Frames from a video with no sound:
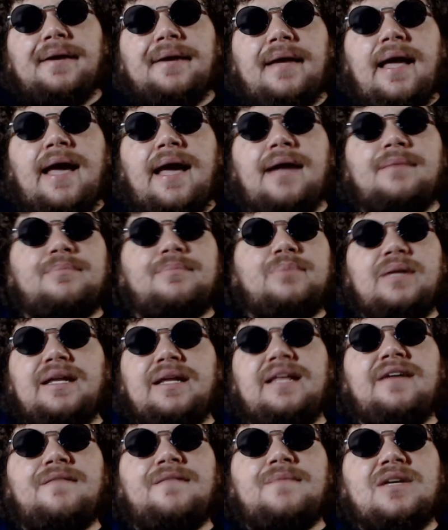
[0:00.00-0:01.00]
And
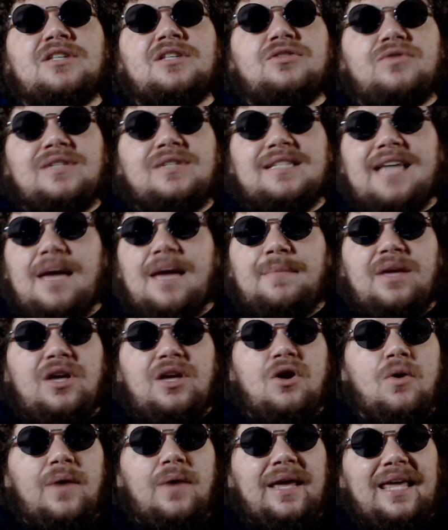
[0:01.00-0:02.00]
plenty of mysteries kept me
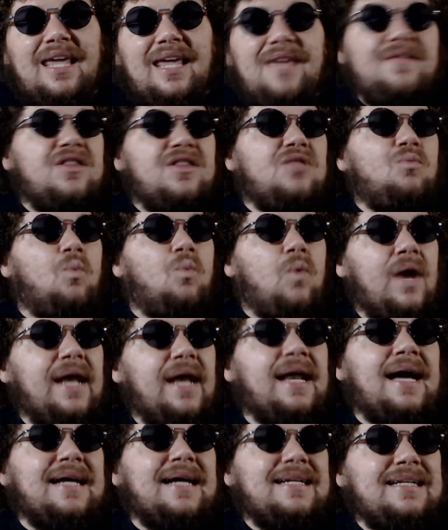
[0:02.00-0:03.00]
going even
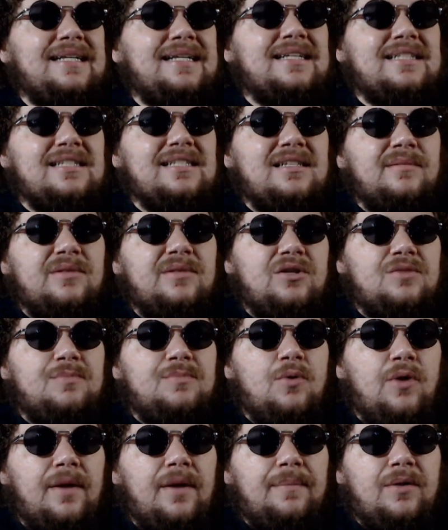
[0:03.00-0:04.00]
when I did get to some of those
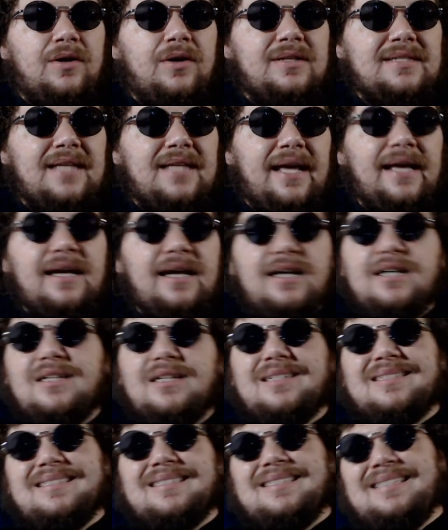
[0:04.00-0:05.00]
boring parts. Like,
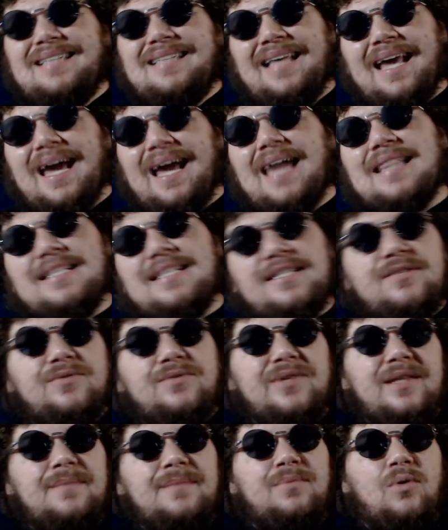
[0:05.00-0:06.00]
yeah, this is
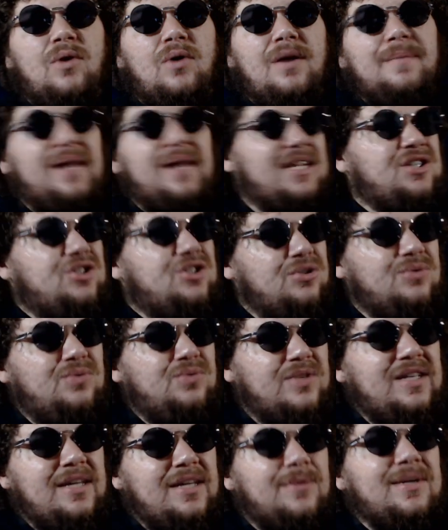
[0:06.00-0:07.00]
really boring, but I do
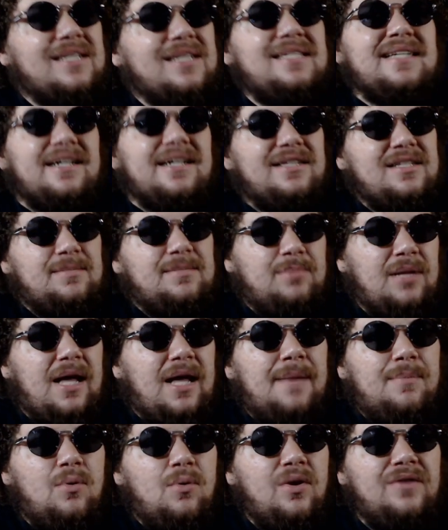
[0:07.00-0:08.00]
really want to see how this
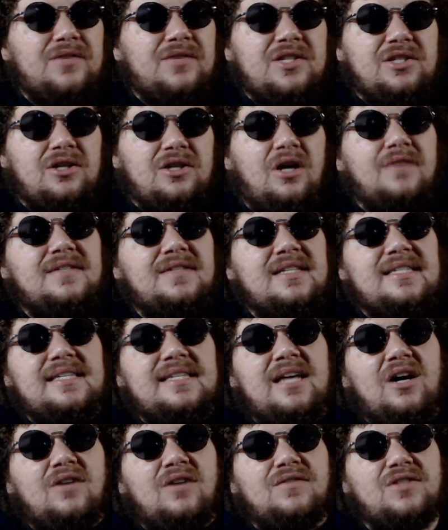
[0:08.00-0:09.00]
plot point resolves
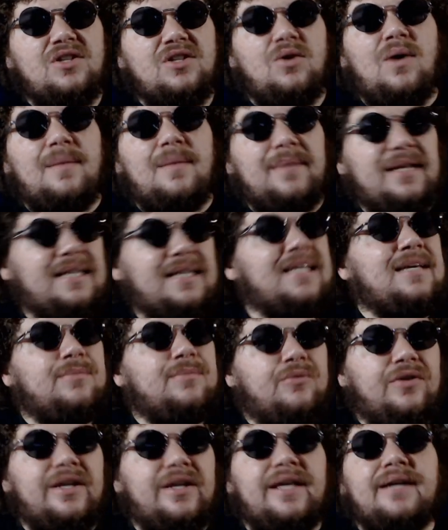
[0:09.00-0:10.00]
itself, so I'm going to keep
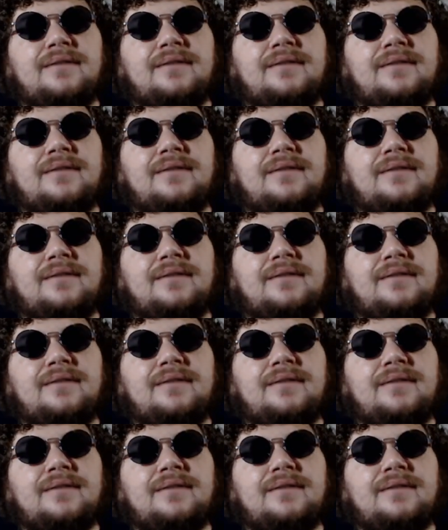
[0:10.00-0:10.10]
reading.